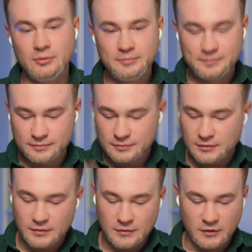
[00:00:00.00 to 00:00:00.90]
rule,
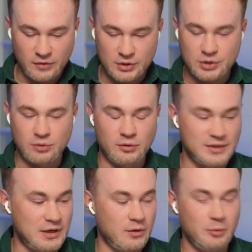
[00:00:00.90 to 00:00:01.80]

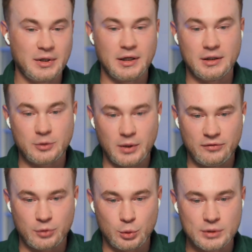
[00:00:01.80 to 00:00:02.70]
there will be
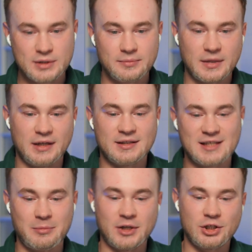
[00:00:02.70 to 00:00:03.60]
12 rules
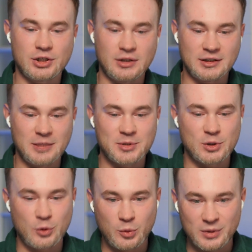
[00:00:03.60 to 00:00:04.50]
and some additional
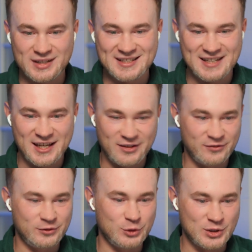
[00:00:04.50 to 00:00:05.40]
tips who will
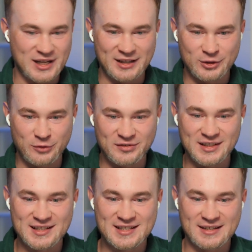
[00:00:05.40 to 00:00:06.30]
stay to the end
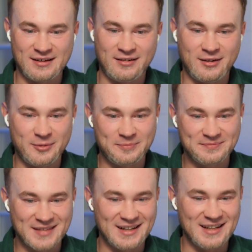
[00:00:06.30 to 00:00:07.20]
of this
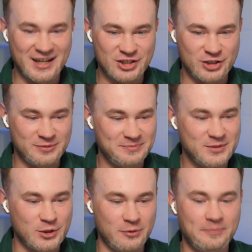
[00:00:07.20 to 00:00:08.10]
lecture.
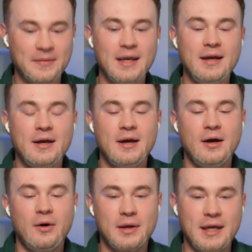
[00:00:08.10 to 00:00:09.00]
So,
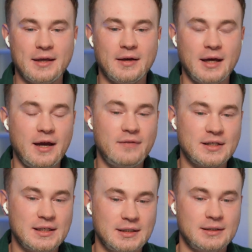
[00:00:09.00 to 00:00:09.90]
okay,
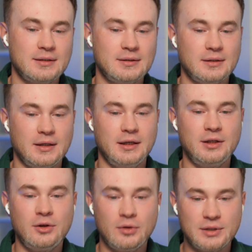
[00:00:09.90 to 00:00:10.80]
everything
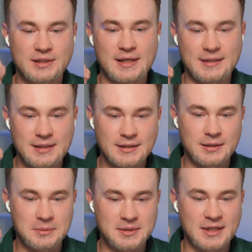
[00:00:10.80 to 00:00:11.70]
in your design
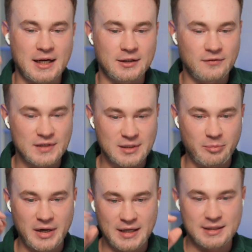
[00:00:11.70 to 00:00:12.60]
system start with
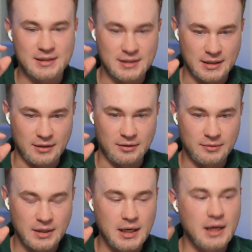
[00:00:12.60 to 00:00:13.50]
a base cell.